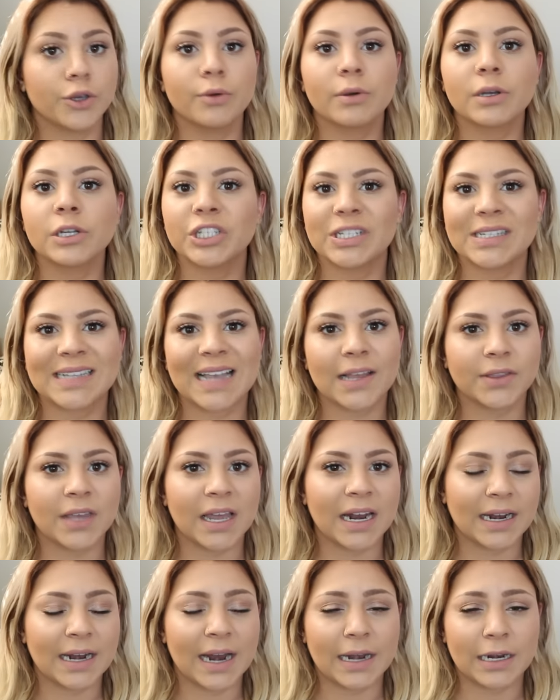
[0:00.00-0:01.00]
You can just get
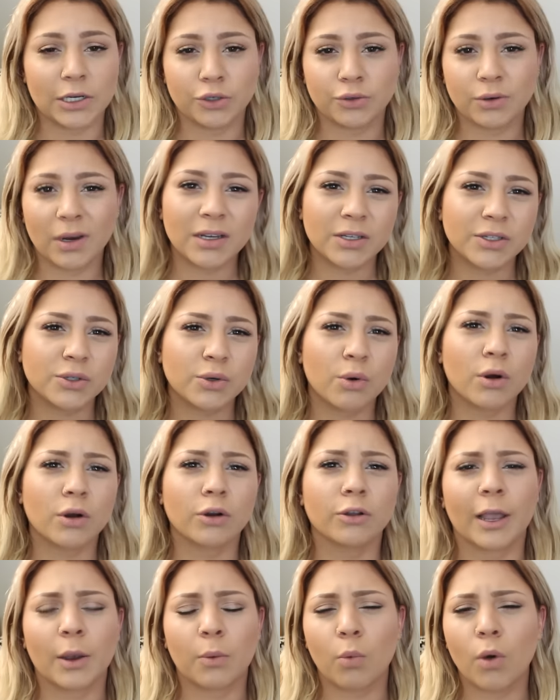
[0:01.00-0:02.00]
that at any
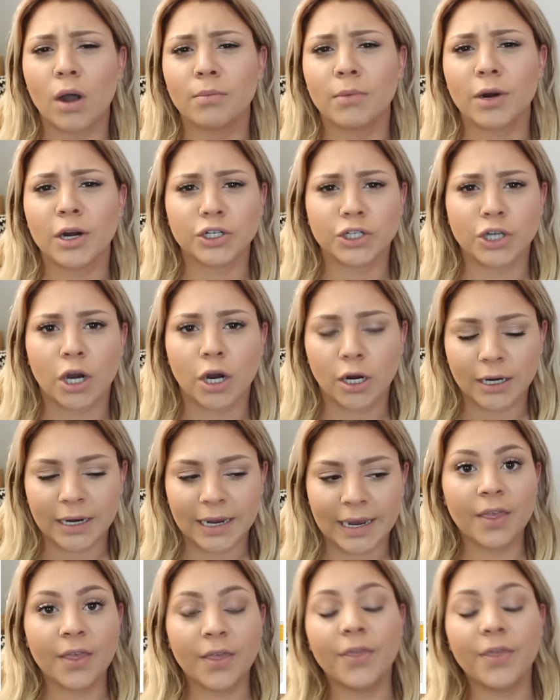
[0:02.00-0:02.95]
drugstore or like Walmart, Target.